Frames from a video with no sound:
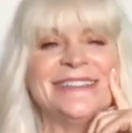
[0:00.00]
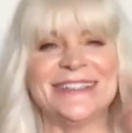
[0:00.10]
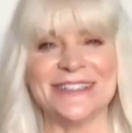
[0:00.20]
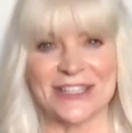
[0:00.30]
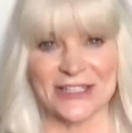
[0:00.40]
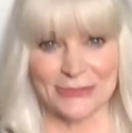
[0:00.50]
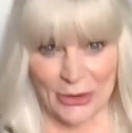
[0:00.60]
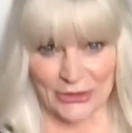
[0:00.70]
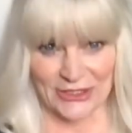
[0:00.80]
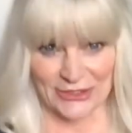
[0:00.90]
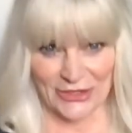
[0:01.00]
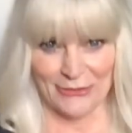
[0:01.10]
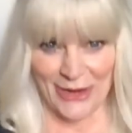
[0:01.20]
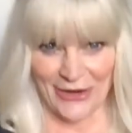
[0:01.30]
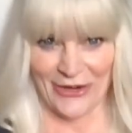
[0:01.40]
Jesus, Moses,
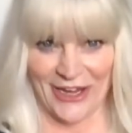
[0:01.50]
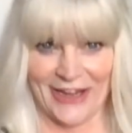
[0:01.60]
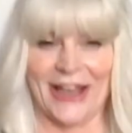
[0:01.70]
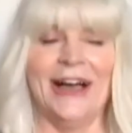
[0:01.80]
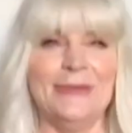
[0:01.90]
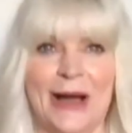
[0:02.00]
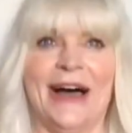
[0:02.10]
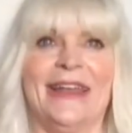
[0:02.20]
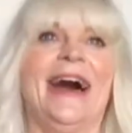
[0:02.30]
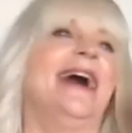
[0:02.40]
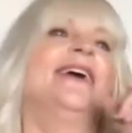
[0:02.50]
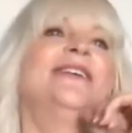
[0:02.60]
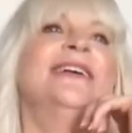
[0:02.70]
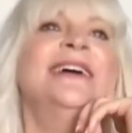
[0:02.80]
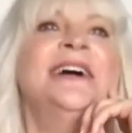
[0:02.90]
and Mary. Come on
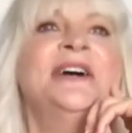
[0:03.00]
now.